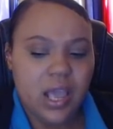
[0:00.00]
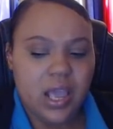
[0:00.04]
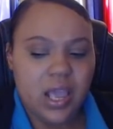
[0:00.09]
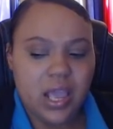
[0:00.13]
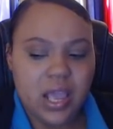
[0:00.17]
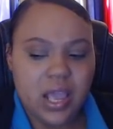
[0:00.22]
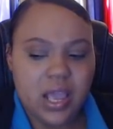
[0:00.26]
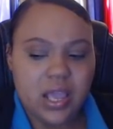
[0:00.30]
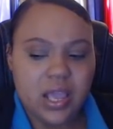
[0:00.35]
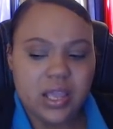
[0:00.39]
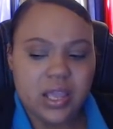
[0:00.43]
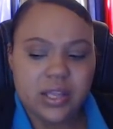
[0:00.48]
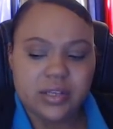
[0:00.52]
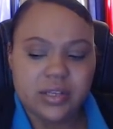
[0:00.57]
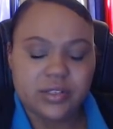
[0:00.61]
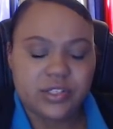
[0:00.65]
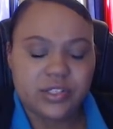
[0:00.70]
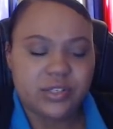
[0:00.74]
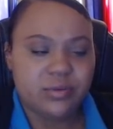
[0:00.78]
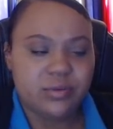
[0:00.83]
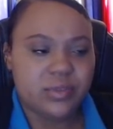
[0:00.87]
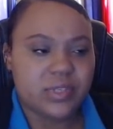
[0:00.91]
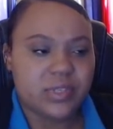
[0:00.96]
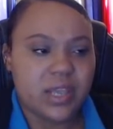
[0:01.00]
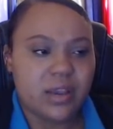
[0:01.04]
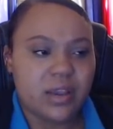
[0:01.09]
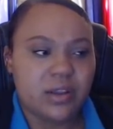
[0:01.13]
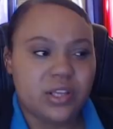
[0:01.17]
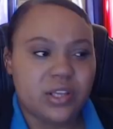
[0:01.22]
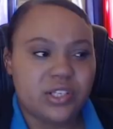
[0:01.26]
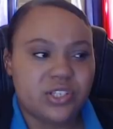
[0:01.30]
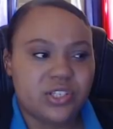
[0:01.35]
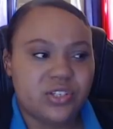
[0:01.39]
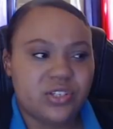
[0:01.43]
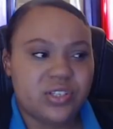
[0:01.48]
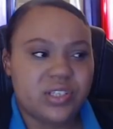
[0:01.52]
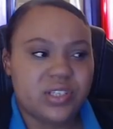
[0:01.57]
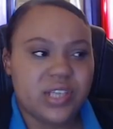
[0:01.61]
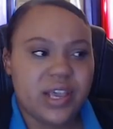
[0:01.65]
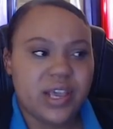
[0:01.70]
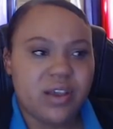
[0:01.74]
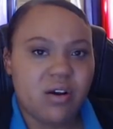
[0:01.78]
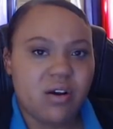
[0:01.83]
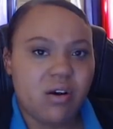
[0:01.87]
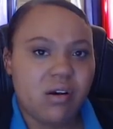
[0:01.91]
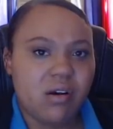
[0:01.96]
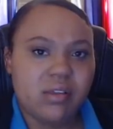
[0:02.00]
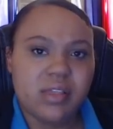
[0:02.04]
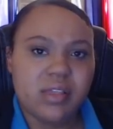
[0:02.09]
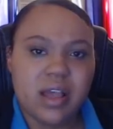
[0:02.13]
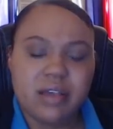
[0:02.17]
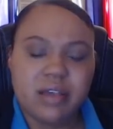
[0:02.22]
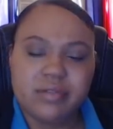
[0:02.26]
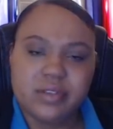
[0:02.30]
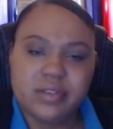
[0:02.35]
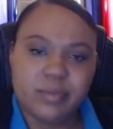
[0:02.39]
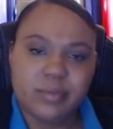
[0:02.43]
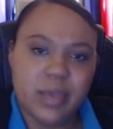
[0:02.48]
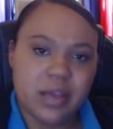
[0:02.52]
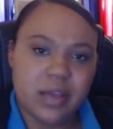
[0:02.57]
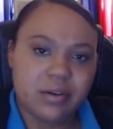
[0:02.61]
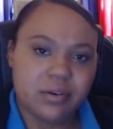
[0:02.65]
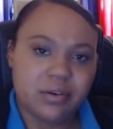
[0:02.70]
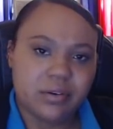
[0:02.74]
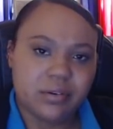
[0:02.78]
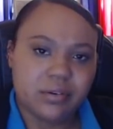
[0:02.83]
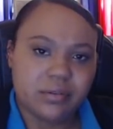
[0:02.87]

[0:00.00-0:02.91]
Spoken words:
And she was like, it should say all lives matter.